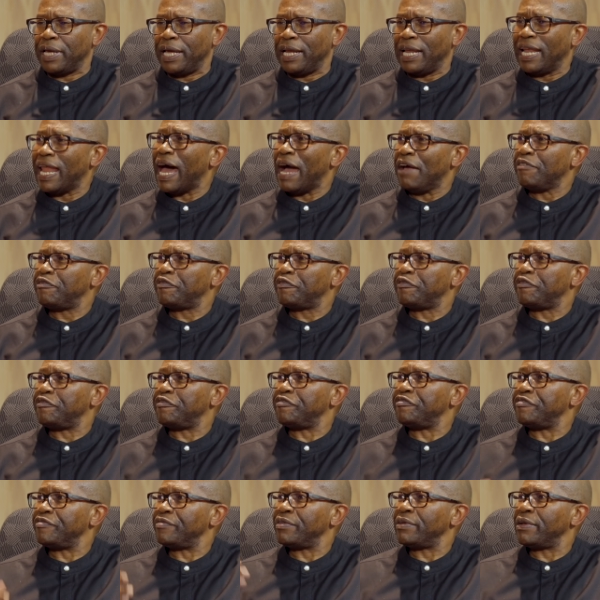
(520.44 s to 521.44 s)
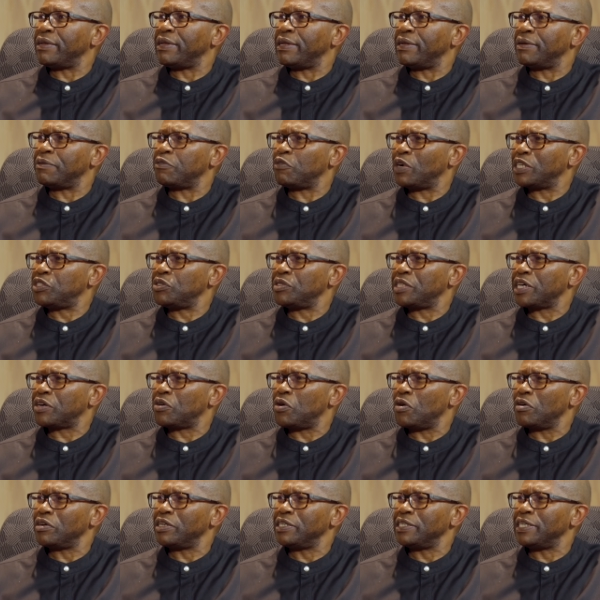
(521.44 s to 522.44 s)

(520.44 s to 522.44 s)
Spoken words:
life, what do they call?